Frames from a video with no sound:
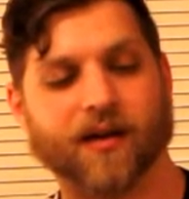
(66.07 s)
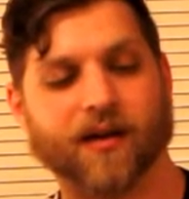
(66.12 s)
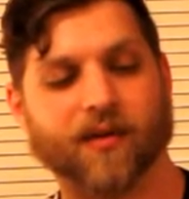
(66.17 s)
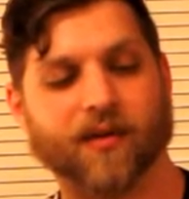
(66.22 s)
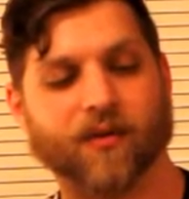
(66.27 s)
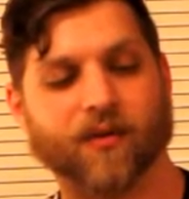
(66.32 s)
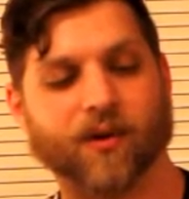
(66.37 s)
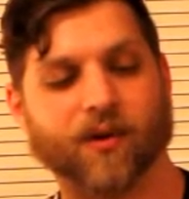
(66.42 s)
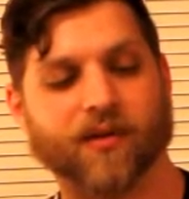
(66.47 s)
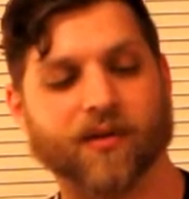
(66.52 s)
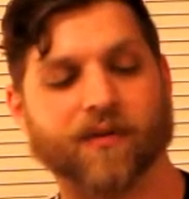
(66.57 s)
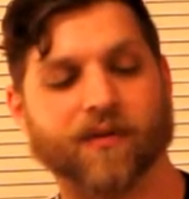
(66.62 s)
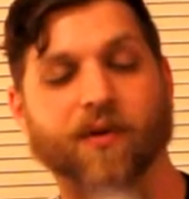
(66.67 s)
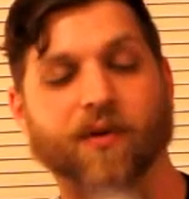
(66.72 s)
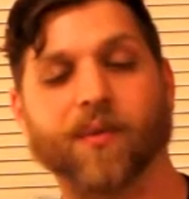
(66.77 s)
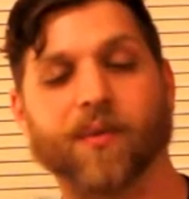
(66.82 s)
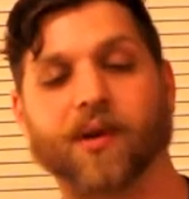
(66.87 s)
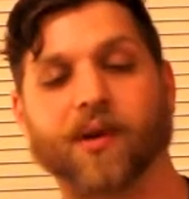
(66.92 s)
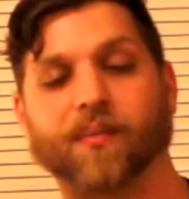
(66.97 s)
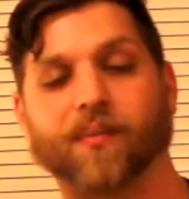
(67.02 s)
worth it
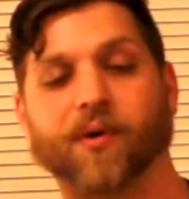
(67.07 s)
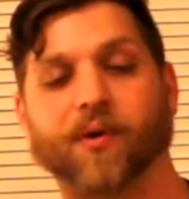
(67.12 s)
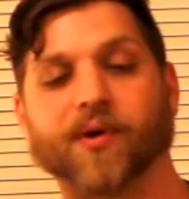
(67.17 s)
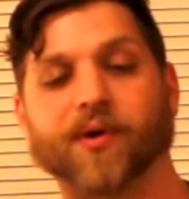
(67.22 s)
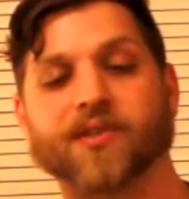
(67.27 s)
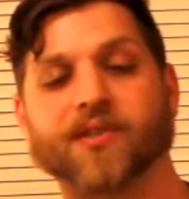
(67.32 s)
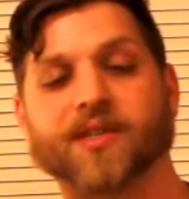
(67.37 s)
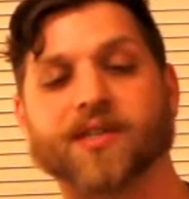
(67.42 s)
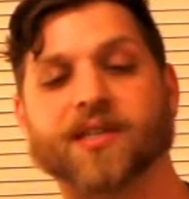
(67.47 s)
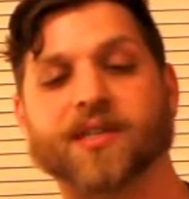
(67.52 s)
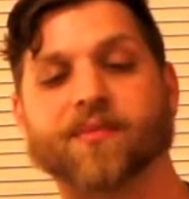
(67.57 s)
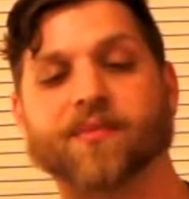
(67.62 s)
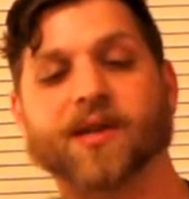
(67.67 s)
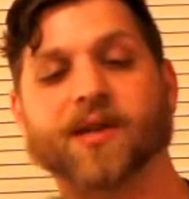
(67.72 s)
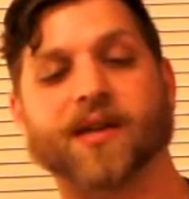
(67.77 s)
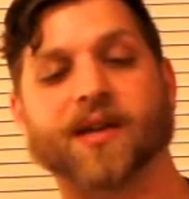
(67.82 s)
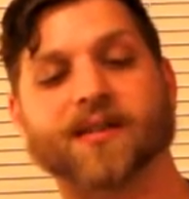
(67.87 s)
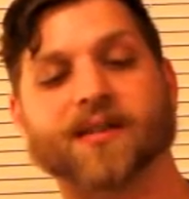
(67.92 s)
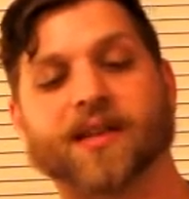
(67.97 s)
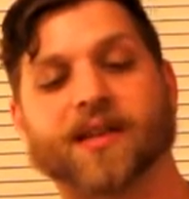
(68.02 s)
for me to purchase it
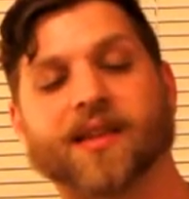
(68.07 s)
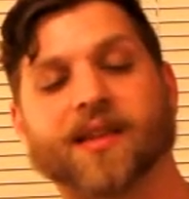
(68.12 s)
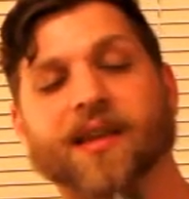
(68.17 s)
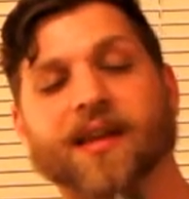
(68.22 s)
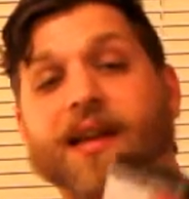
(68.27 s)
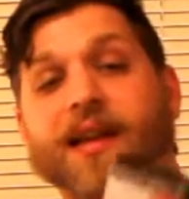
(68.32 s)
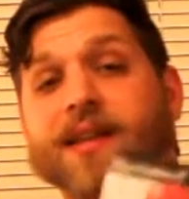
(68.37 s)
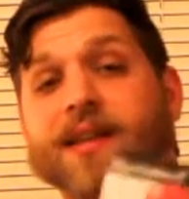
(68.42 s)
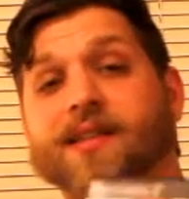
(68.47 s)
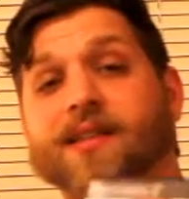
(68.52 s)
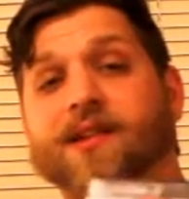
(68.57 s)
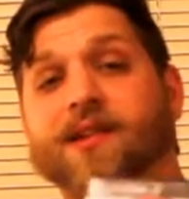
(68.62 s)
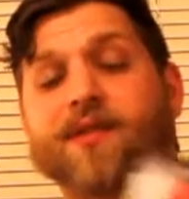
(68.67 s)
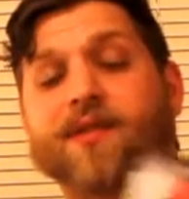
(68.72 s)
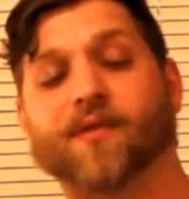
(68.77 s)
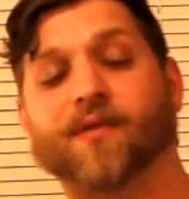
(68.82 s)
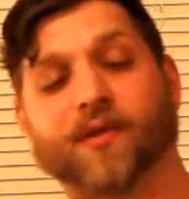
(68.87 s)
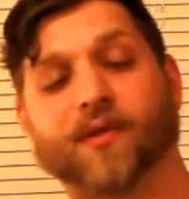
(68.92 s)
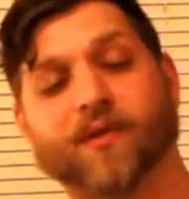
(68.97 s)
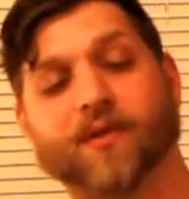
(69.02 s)
because I think I can sell
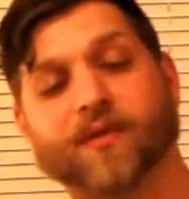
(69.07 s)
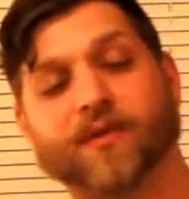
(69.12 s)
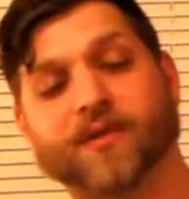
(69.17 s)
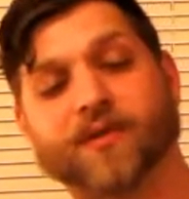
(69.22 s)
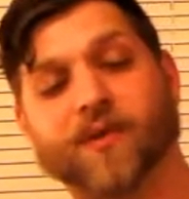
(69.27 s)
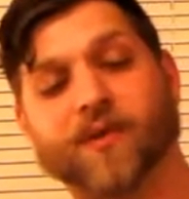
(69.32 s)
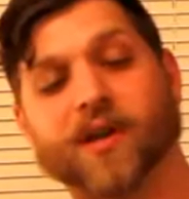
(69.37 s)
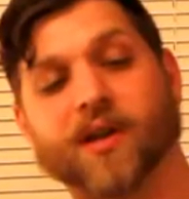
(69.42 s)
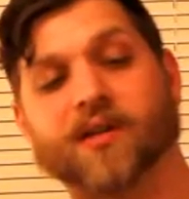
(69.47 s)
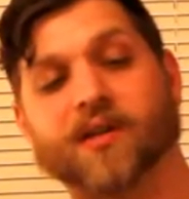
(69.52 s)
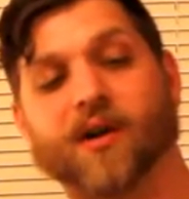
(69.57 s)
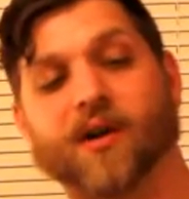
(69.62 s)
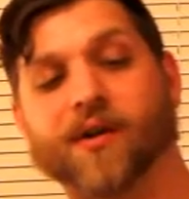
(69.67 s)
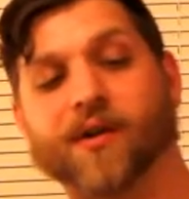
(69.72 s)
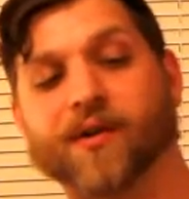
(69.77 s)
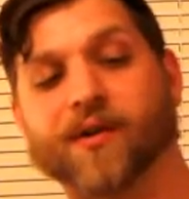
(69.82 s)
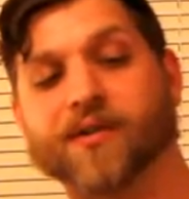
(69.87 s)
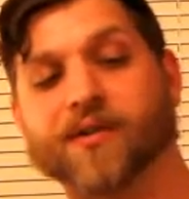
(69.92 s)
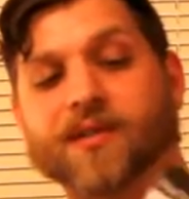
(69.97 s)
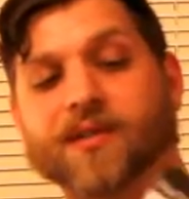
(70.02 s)
it for over
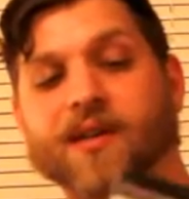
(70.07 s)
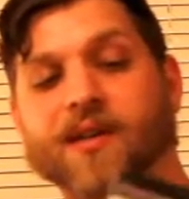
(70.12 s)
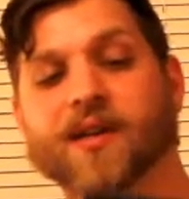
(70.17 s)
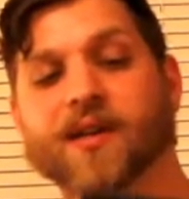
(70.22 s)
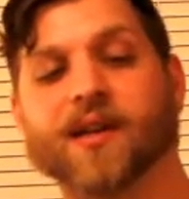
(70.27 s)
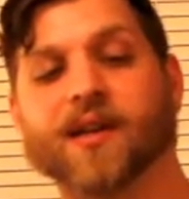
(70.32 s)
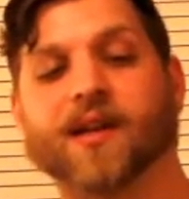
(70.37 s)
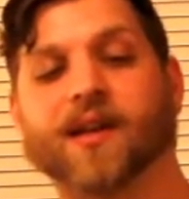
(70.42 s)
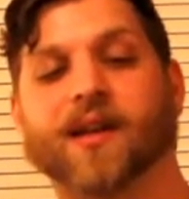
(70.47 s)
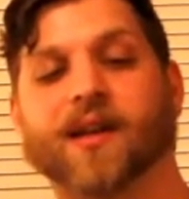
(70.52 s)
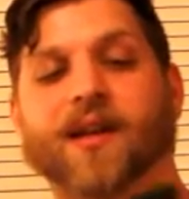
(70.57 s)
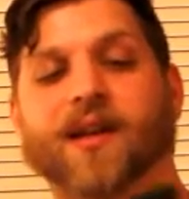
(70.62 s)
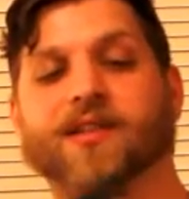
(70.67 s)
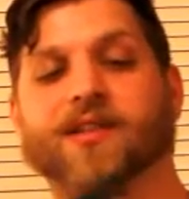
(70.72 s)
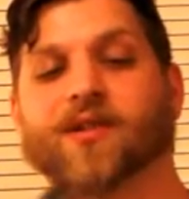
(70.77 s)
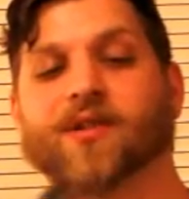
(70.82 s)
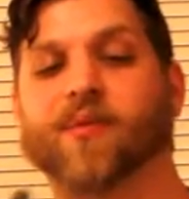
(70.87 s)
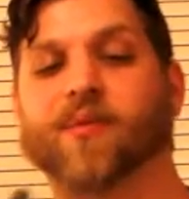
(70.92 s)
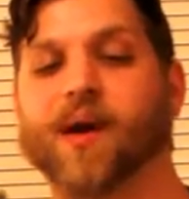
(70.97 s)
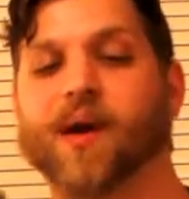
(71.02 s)
$20, and
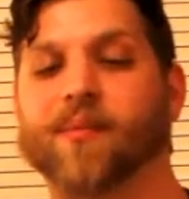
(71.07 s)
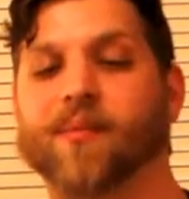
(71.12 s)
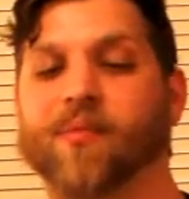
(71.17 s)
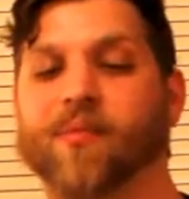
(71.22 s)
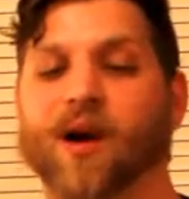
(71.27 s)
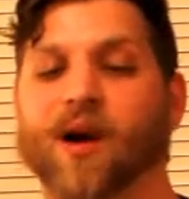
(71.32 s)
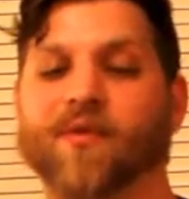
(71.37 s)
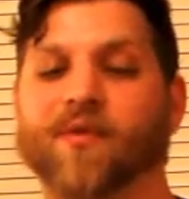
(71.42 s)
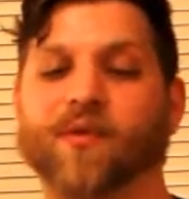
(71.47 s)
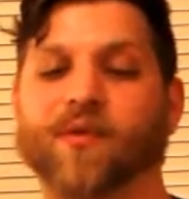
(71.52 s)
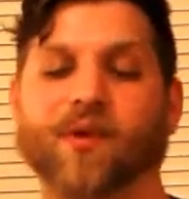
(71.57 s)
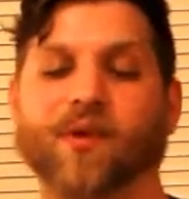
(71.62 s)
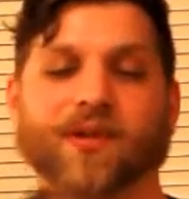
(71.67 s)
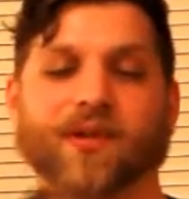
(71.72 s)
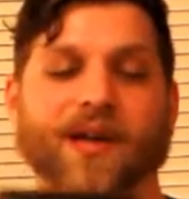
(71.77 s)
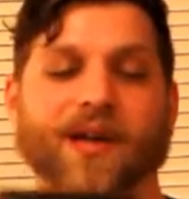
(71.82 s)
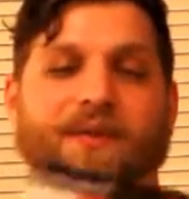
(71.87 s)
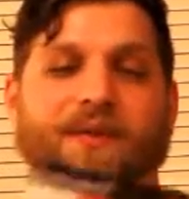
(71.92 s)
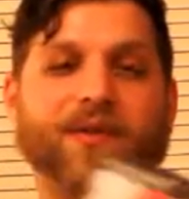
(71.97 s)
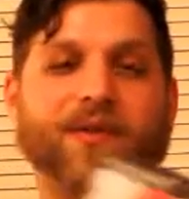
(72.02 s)
so my profit will
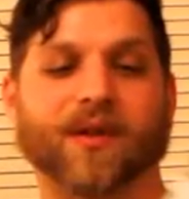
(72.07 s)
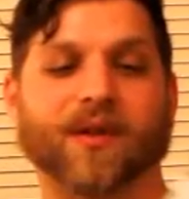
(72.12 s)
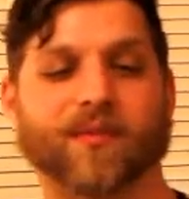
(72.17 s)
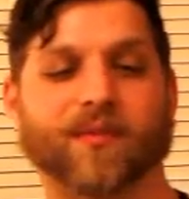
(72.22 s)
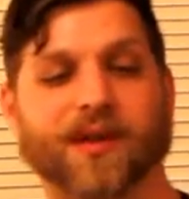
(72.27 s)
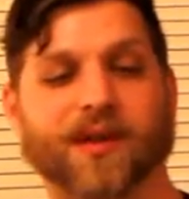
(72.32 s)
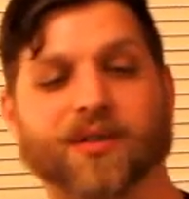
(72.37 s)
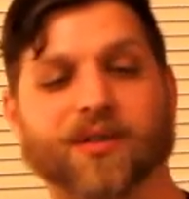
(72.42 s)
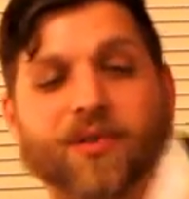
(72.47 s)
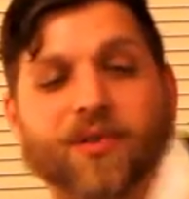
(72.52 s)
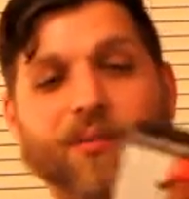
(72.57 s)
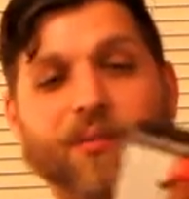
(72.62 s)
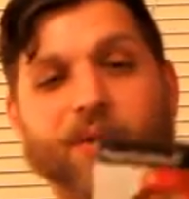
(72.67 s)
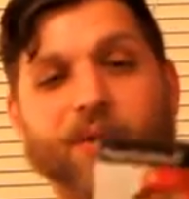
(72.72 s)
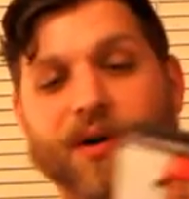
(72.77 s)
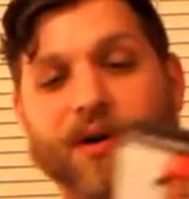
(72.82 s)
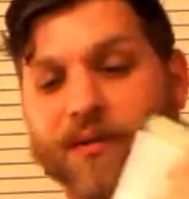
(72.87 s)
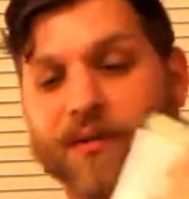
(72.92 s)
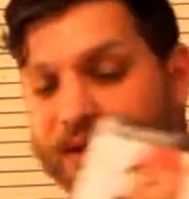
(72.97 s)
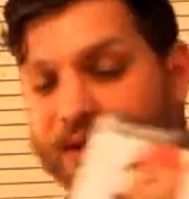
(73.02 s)
definitely be
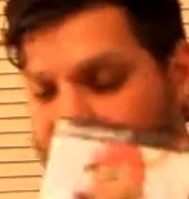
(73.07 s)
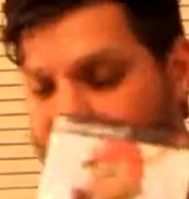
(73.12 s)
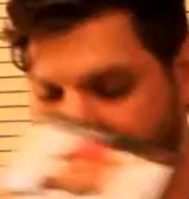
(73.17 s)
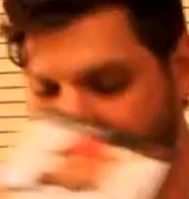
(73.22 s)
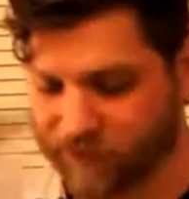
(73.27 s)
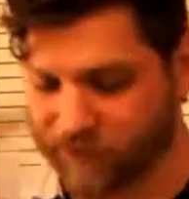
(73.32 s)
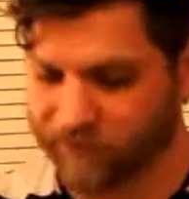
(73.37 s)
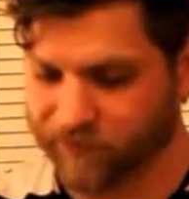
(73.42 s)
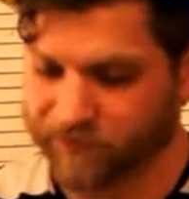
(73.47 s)
triple on this.